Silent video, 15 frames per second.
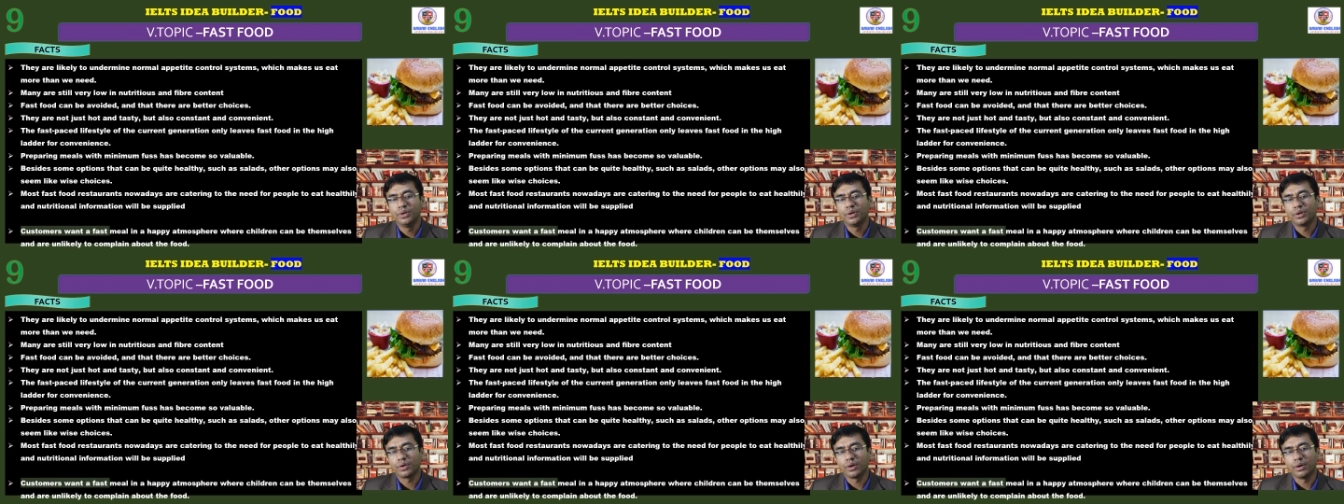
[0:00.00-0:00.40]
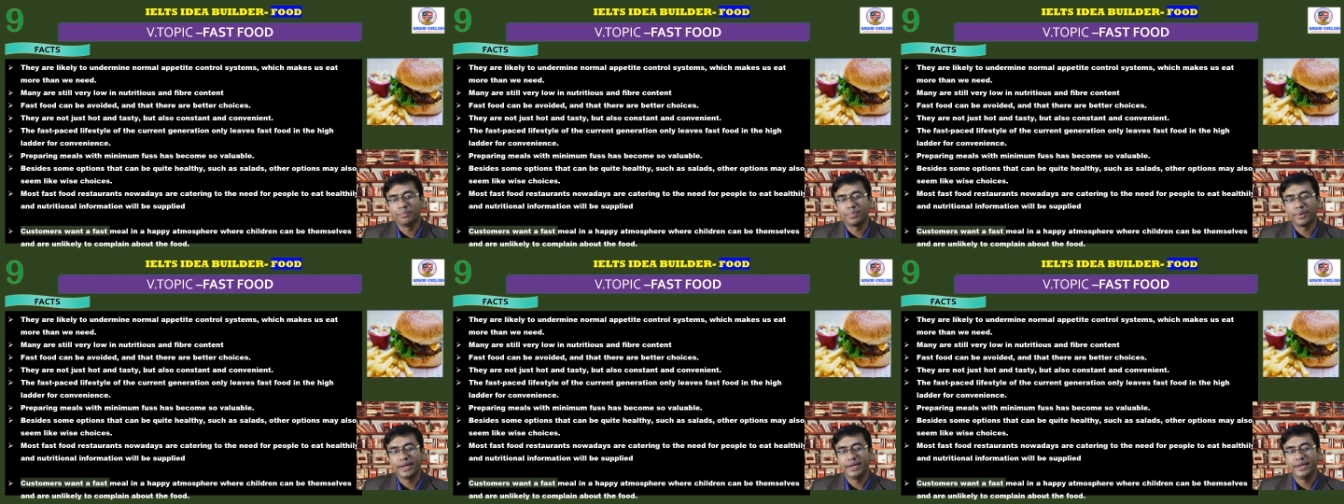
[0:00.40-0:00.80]

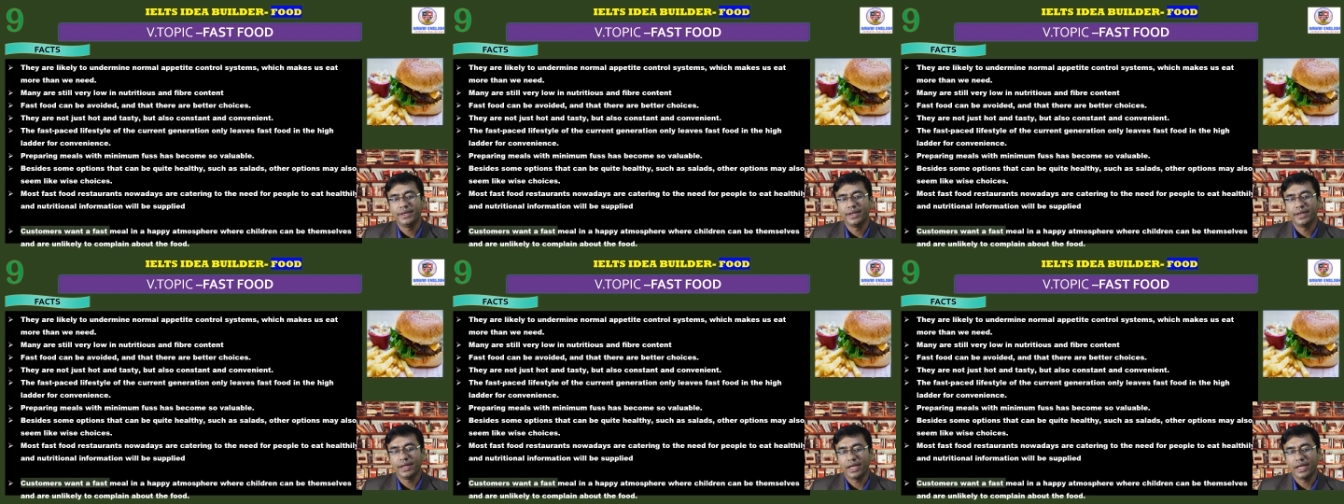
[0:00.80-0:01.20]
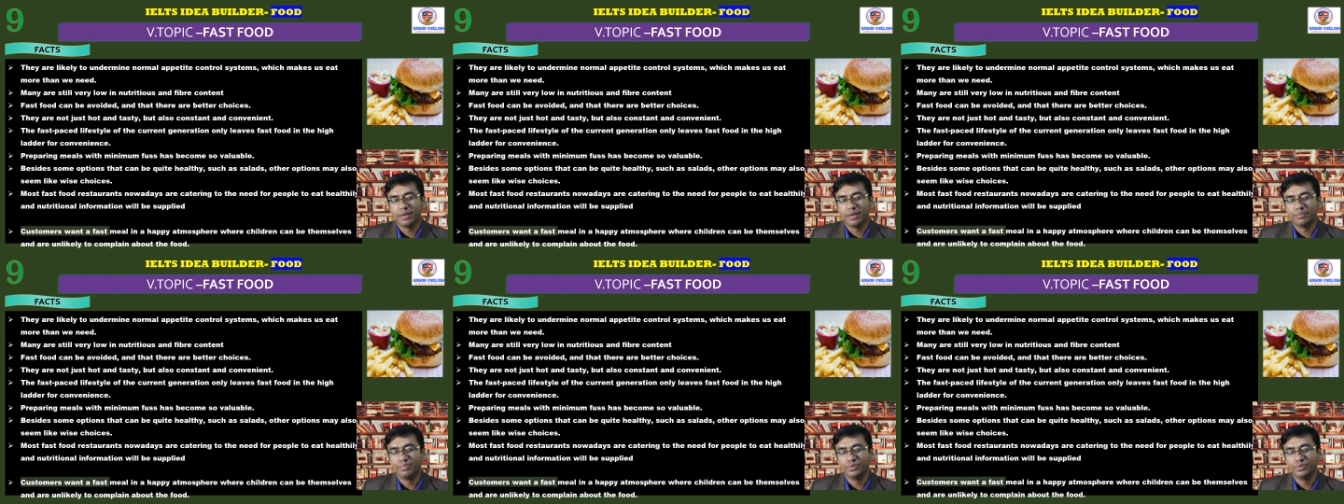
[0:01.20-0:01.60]
complain
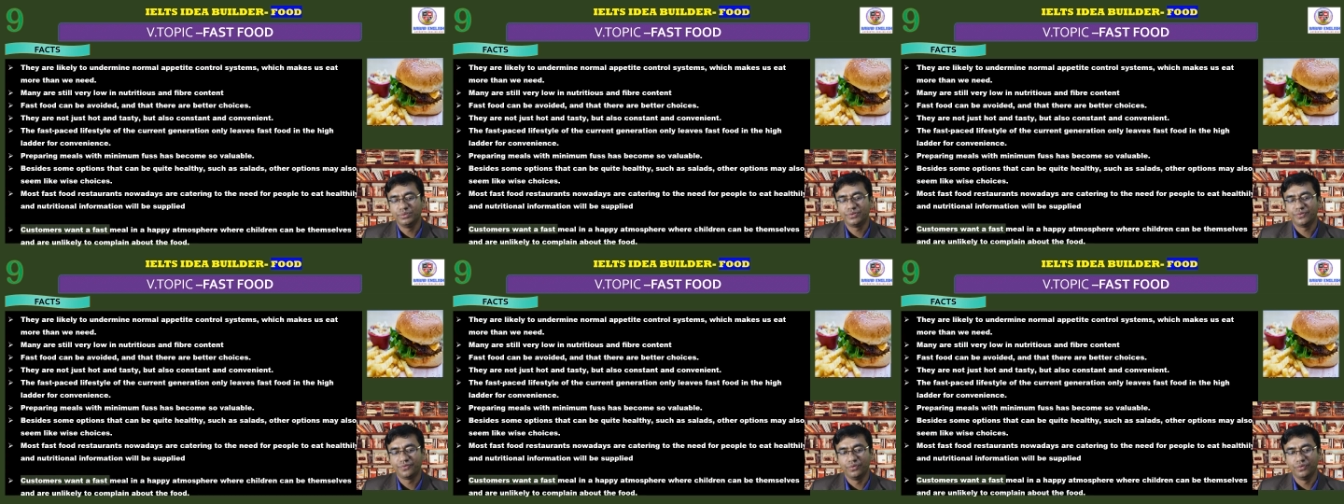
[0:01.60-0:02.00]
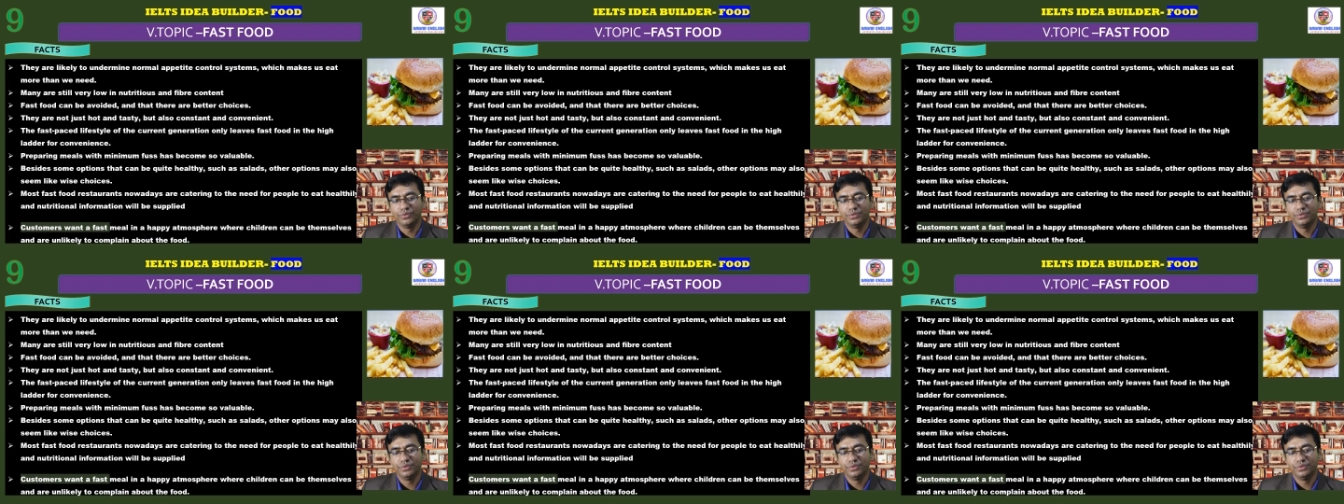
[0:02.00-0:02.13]
about food.